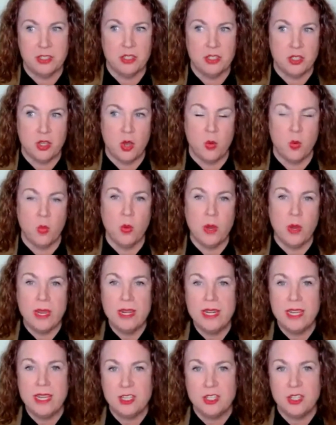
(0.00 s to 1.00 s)
So we
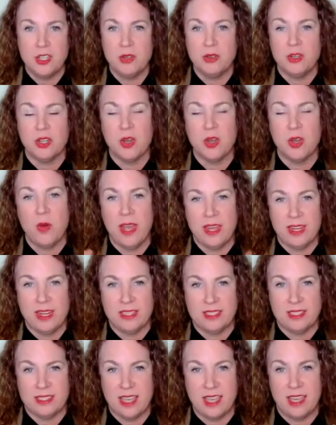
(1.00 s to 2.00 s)
need you to go ahead
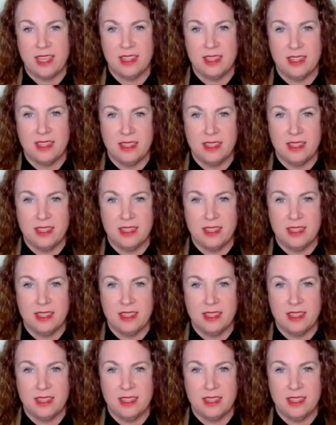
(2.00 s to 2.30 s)
and say